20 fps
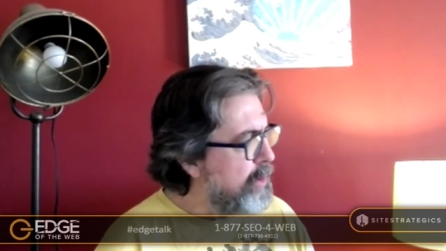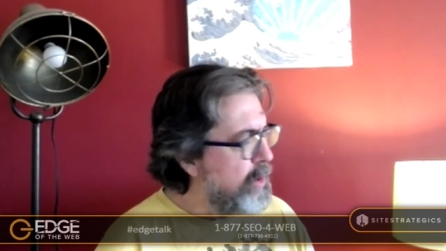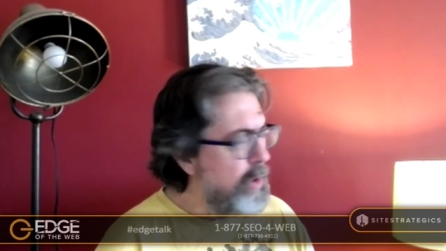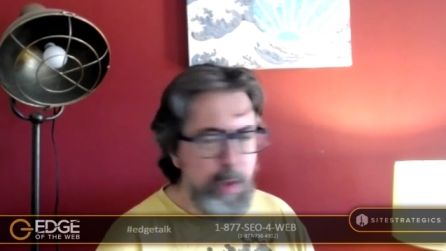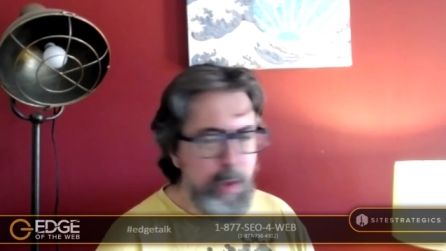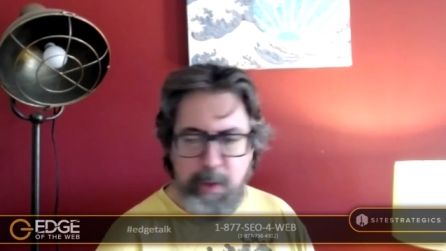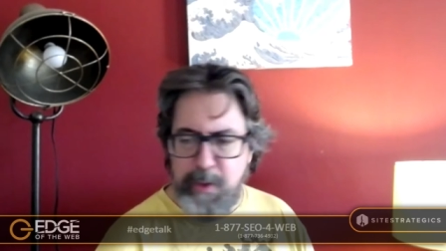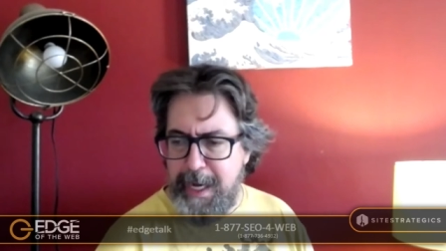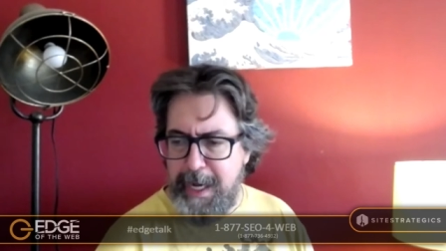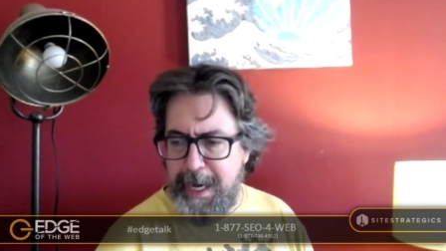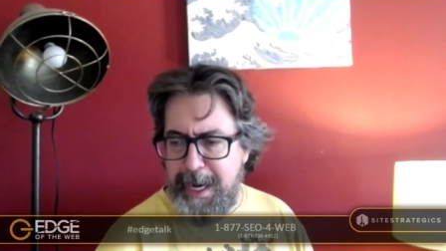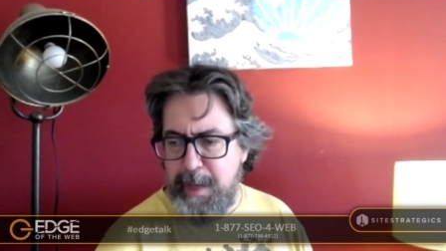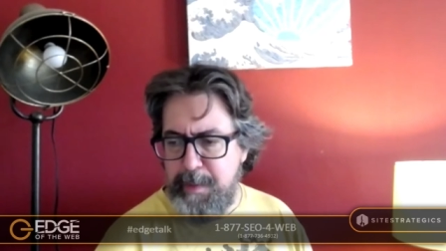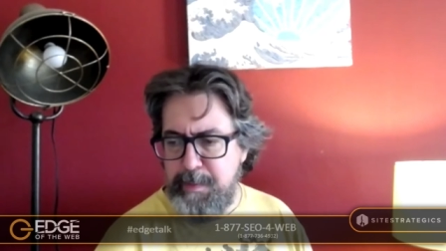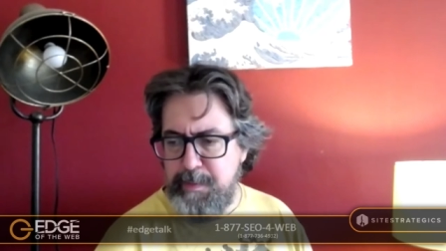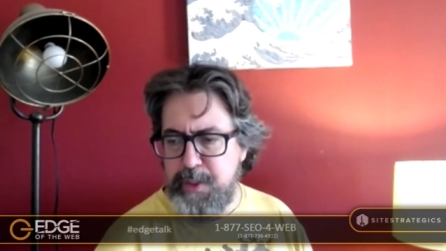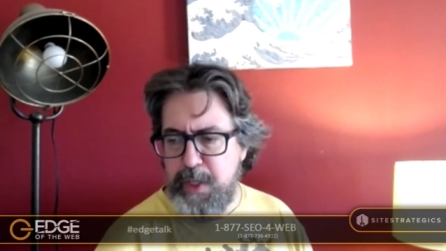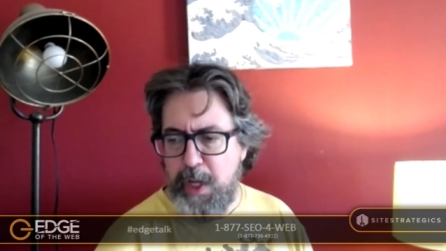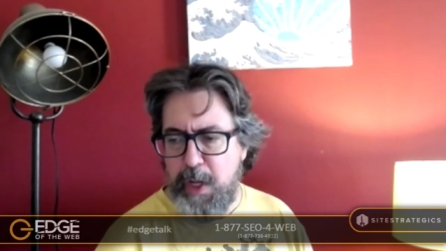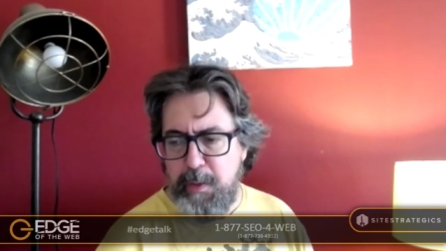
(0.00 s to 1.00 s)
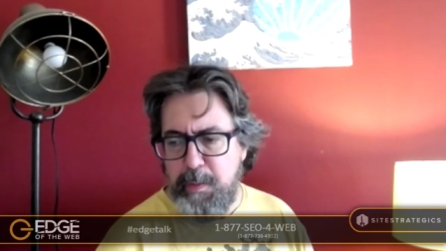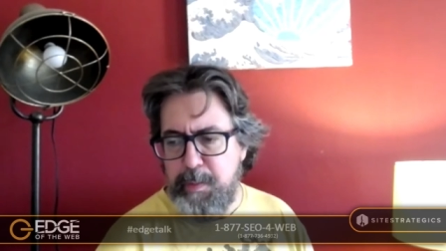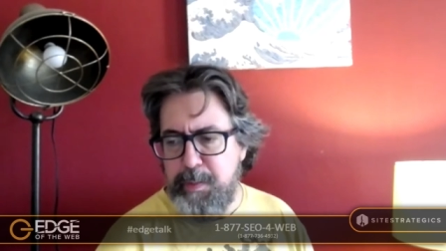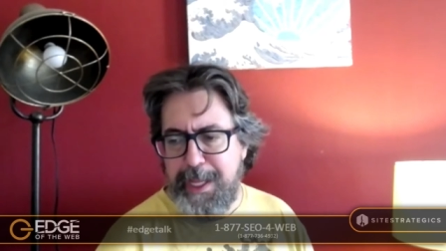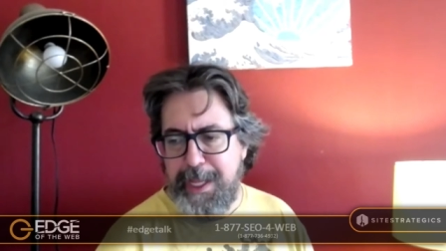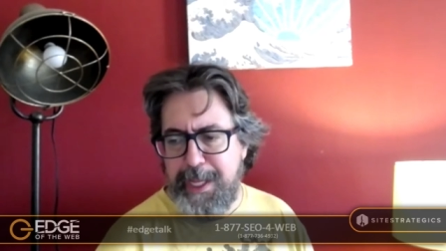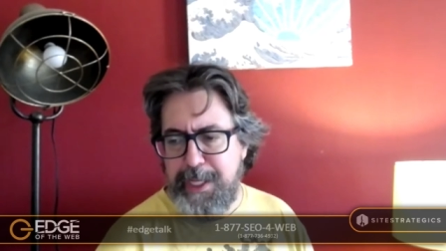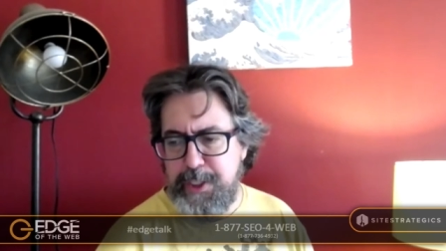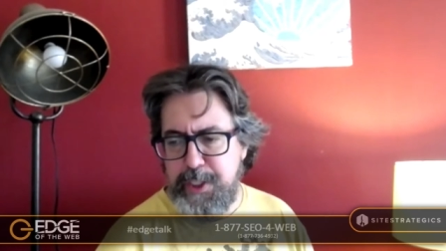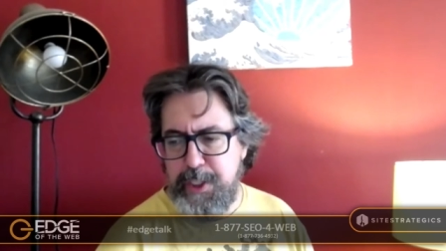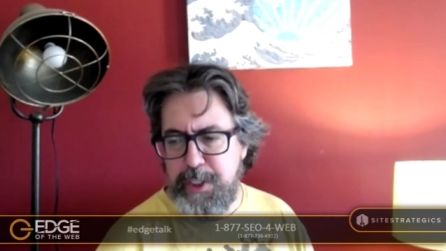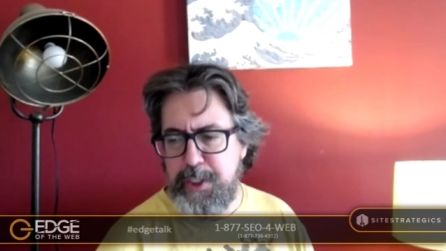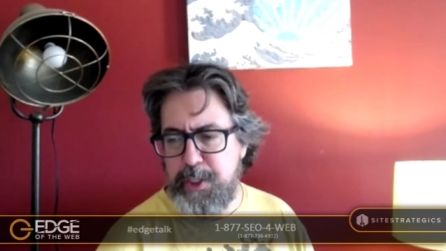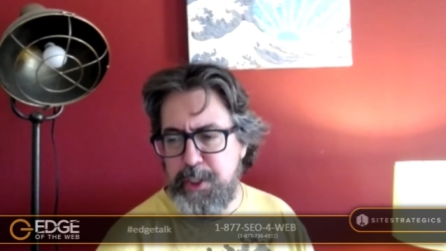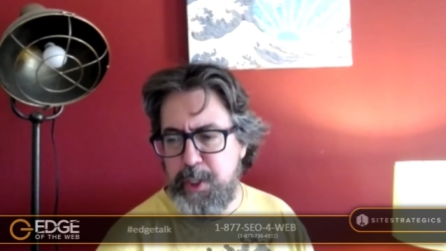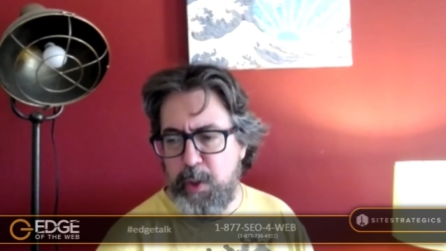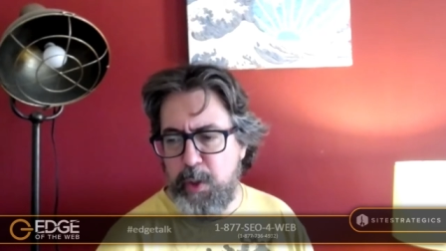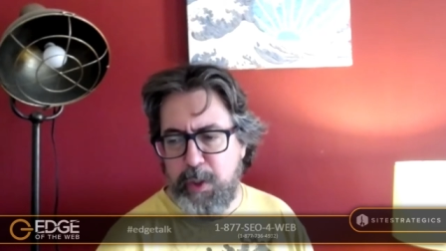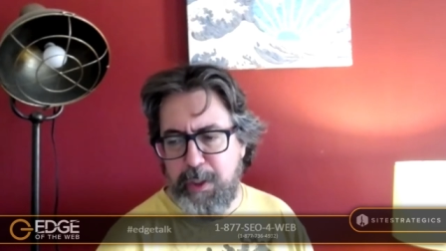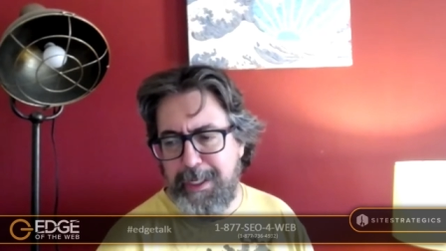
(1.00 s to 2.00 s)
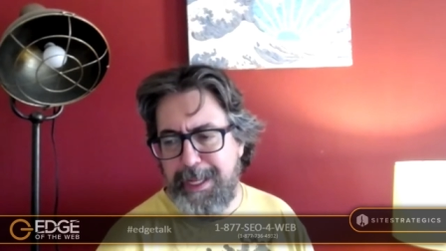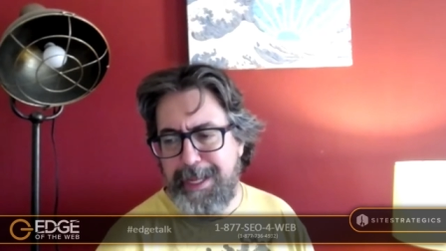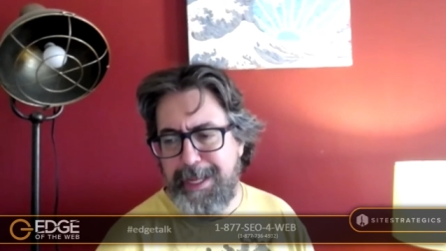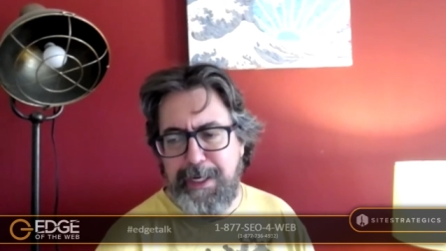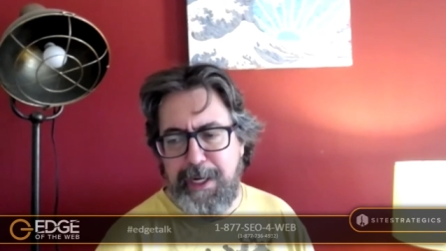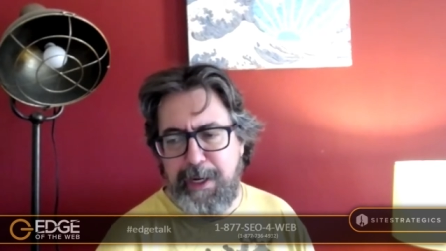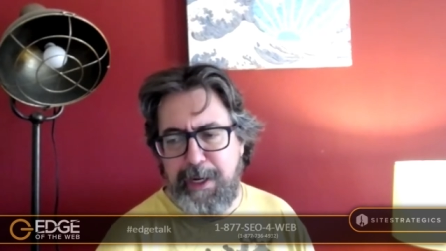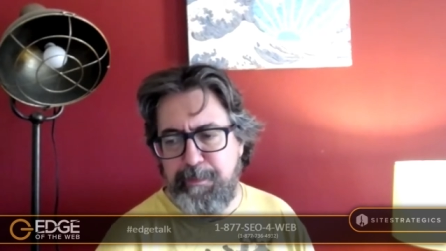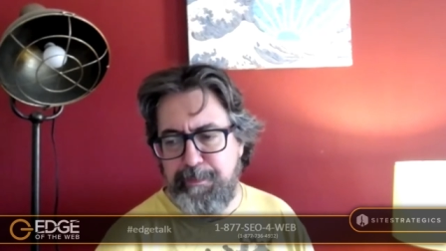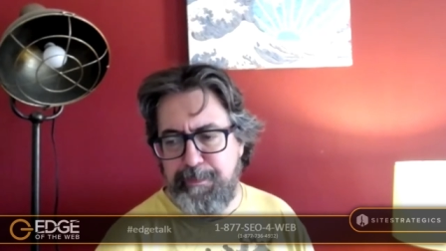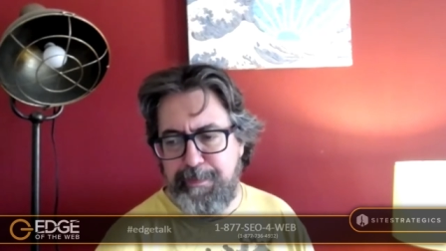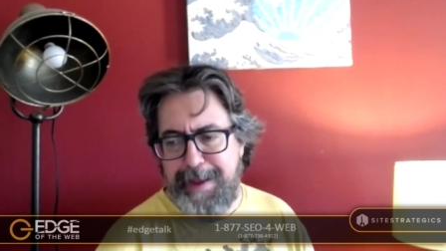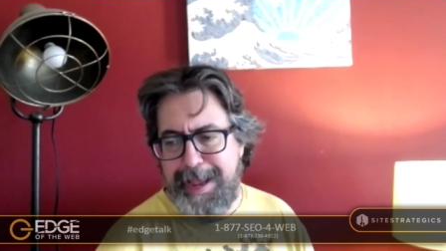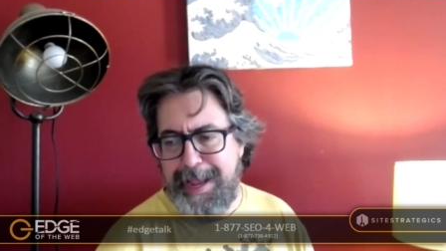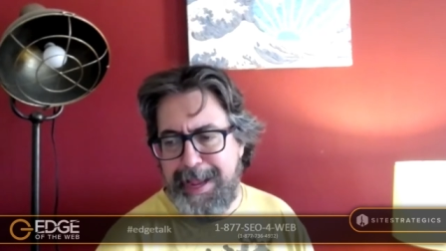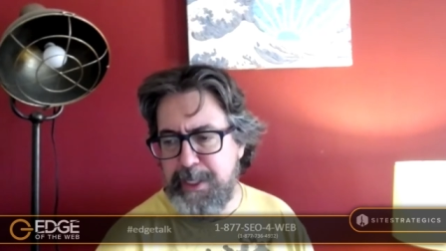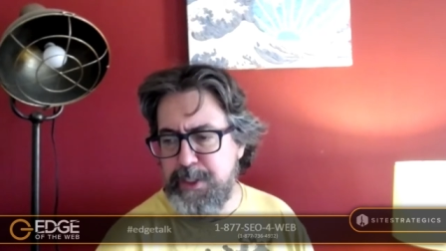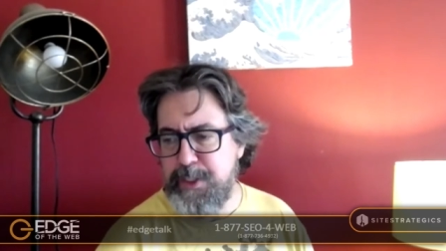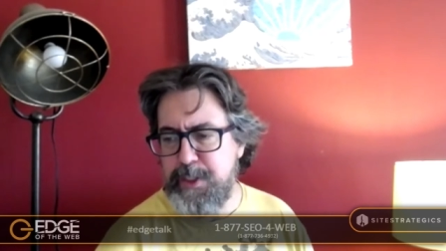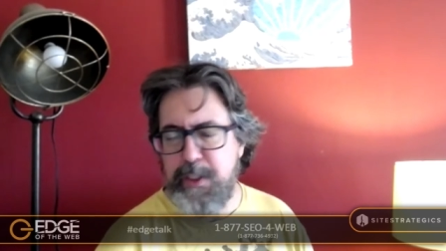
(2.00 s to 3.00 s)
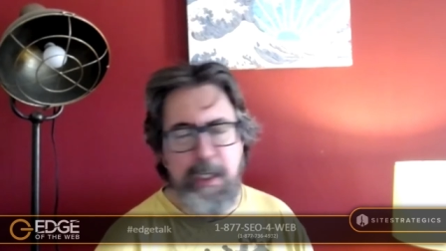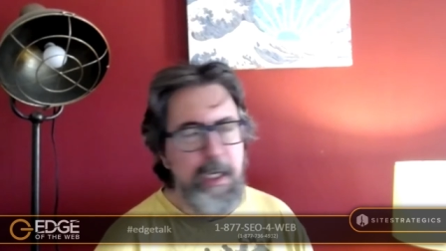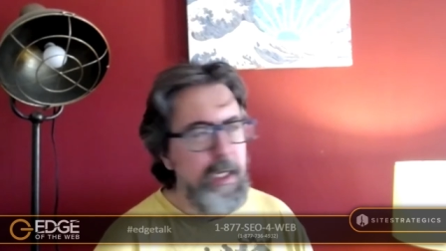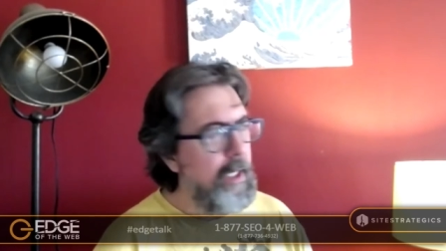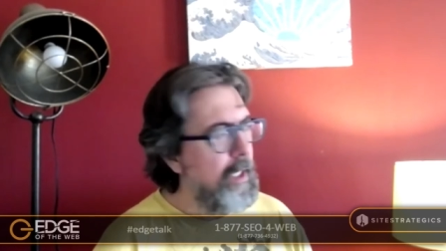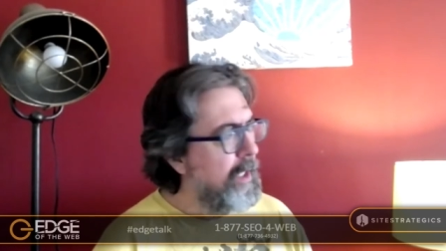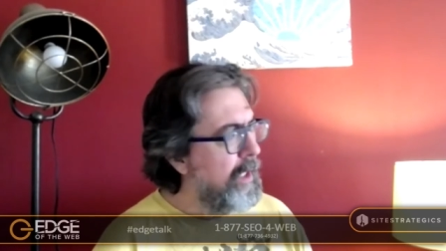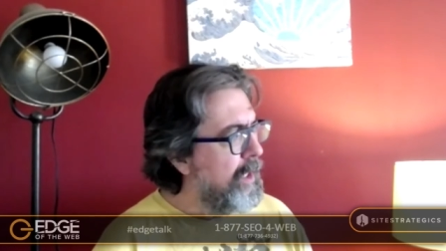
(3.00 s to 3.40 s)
New York Times, other places, they're collecting facts